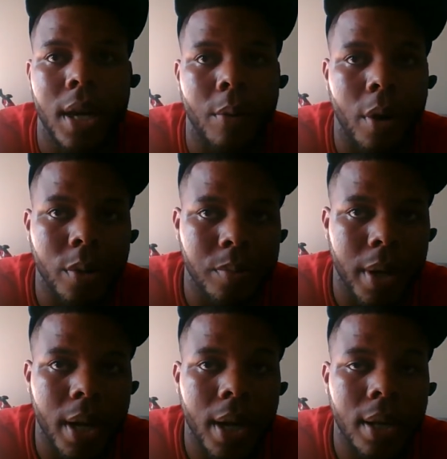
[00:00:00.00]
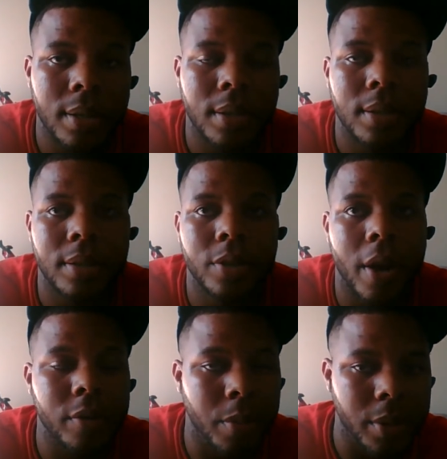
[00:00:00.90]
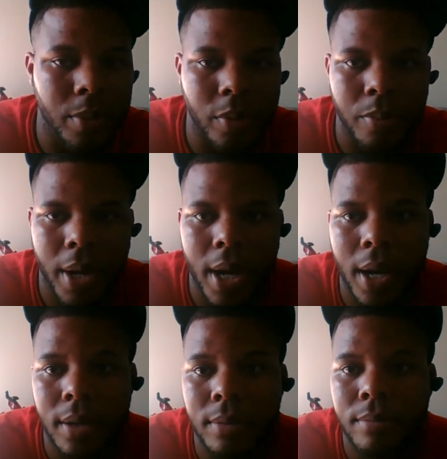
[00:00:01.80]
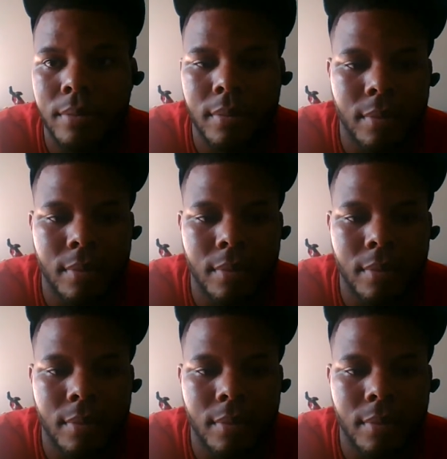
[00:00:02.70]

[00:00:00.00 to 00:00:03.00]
Tyrell was bad. Travis Benjamin was bad.